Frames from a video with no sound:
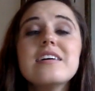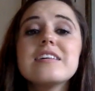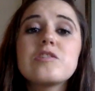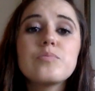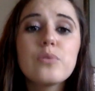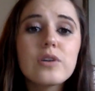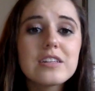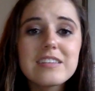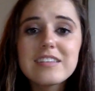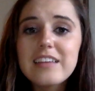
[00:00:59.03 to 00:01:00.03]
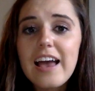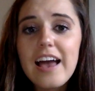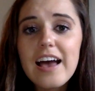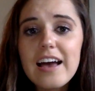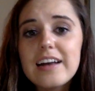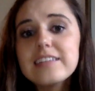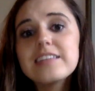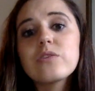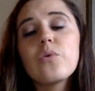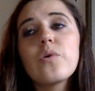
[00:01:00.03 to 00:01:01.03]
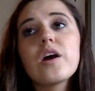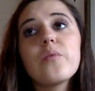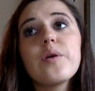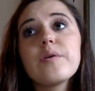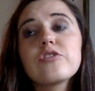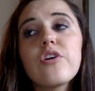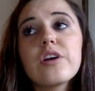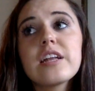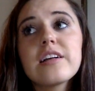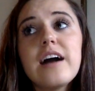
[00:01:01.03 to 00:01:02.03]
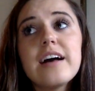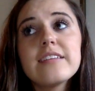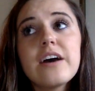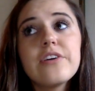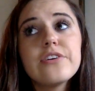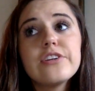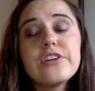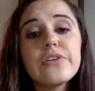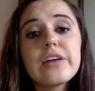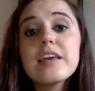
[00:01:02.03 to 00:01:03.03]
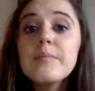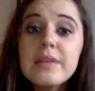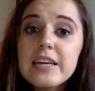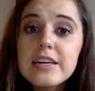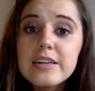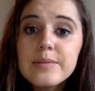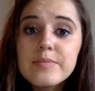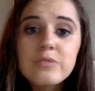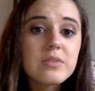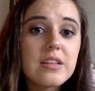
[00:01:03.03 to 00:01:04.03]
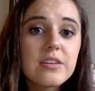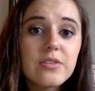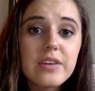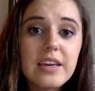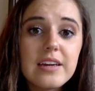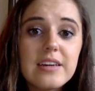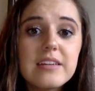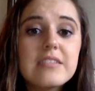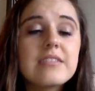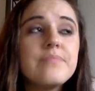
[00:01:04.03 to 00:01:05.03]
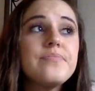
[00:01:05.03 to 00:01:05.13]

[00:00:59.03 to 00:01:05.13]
sports stats, or we were talking in class how you could do like M&Ms little kids.